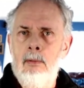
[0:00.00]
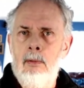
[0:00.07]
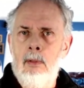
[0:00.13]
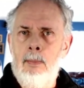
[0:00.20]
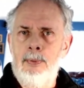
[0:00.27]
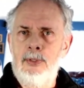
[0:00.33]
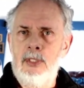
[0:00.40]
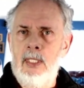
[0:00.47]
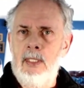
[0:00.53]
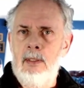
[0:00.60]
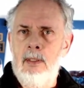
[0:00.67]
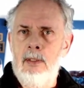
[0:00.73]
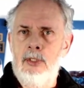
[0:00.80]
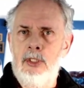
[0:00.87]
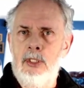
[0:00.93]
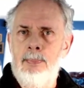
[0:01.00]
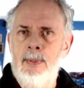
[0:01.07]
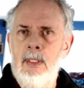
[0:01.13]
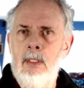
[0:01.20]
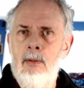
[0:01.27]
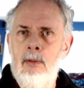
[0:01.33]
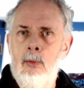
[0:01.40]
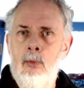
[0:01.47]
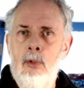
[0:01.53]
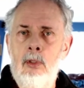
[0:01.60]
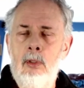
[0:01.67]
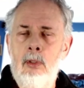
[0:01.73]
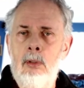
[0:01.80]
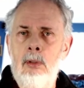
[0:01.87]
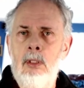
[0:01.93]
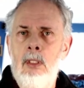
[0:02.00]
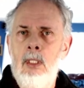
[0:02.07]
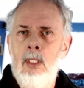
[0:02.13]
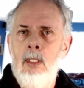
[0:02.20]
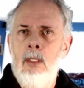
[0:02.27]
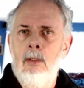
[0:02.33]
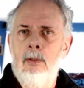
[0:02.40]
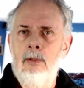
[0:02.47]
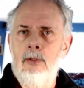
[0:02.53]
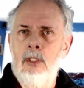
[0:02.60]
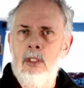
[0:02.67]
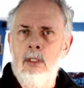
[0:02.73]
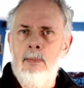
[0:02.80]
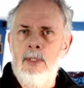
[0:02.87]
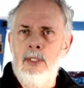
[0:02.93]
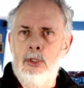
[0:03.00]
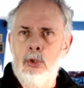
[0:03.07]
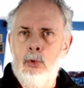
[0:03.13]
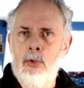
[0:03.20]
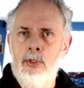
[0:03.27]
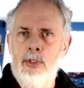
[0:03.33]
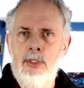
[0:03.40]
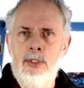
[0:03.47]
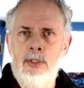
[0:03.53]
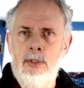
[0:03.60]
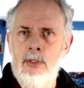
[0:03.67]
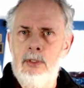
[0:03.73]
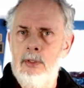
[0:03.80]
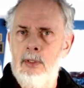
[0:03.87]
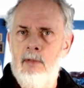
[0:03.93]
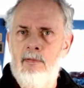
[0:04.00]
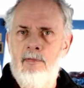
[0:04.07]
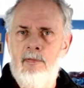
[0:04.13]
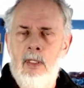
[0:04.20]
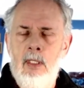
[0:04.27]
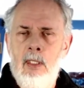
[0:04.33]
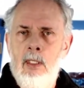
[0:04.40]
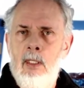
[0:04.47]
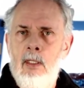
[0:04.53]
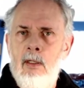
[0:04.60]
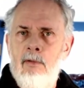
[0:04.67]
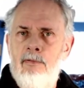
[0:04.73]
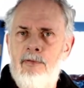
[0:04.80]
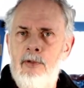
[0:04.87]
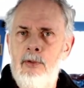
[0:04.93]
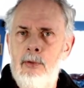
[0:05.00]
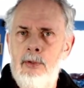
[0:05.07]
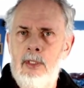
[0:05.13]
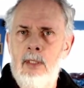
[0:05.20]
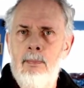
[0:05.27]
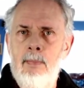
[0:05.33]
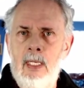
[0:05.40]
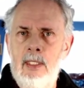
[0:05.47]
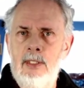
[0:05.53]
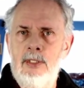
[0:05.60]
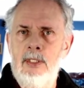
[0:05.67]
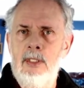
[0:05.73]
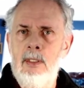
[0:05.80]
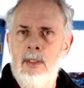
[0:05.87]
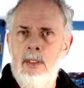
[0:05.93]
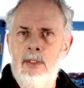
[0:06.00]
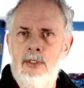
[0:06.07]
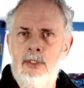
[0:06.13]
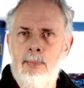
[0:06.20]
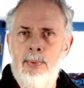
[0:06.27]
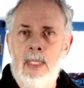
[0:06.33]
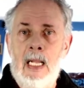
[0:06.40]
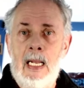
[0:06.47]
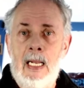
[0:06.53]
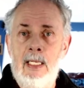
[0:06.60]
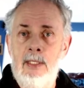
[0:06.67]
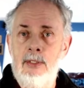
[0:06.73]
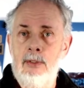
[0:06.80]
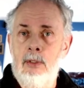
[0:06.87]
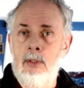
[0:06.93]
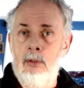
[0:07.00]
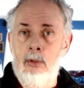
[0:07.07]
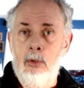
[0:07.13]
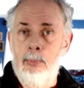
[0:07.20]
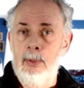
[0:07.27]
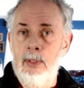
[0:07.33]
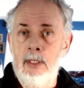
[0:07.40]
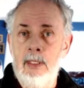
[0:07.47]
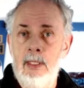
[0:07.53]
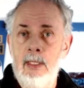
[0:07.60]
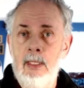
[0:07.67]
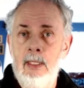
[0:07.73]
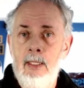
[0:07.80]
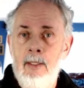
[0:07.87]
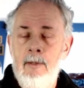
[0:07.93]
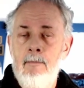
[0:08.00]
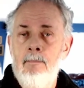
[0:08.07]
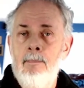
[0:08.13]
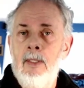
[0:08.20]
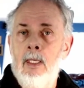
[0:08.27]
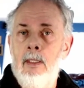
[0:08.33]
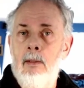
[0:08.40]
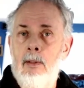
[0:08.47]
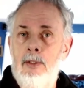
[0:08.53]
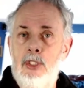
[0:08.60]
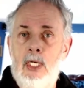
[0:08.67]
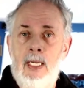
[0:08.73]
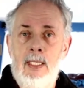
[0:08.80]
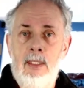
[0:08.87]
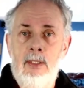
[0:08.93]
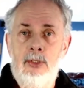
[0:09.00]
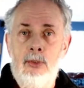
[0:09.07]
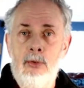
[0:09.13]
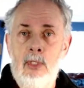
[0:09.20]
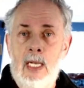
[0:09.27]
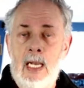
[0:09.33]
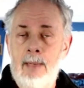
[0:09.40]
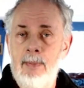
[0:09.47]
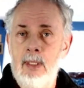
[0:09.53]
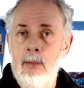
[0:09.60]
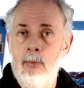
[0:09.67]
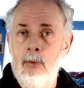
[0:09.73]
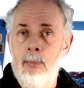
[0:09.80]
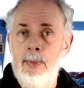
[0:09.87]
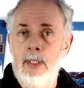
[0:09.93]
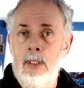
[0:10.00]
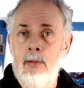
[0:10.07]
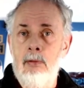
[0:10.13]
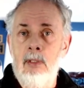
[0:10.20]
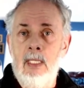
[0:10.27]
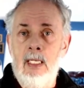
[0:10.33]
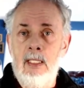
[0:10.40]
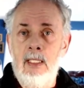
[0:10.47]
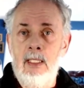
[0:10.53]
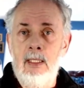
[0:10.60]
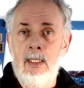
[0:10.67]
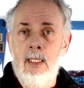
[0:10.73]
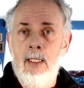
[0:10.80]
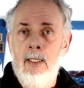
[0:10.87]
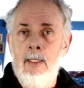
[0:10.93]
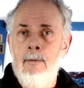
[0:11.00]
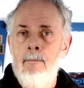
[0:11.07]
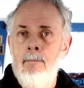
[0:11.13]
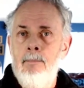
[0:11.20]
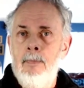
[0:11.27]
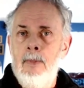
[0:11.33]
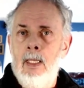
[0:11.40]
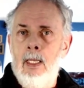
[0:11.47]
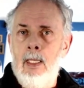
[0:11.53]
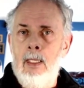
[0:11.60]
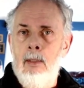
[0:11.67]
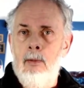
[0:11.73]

upset the shipping of the world. There's going to be shortages of food and medicine and supplies globally. A giant tsunami will be created, and it